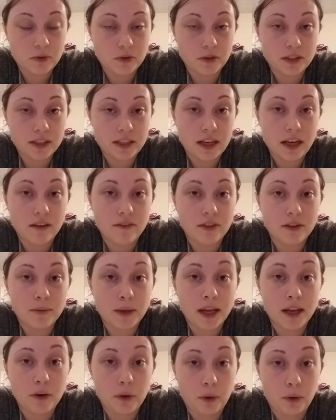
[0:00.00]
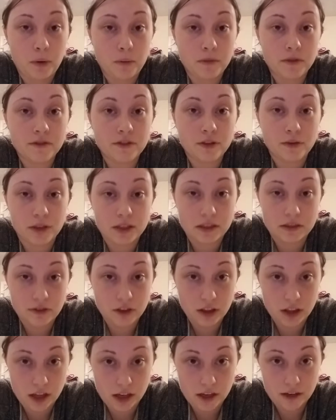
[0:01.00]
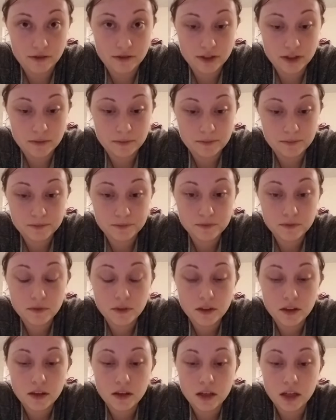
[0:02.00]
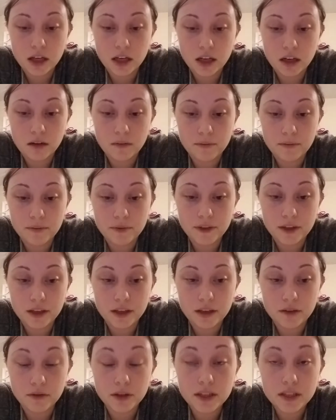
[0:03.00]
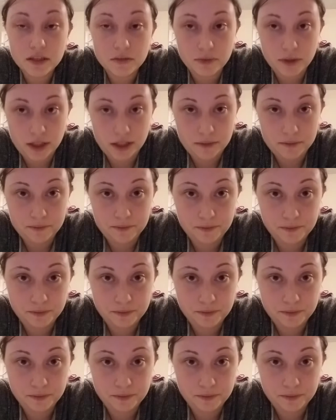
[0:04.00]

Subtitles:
going to have them at home for the rest of our lives. The recipe,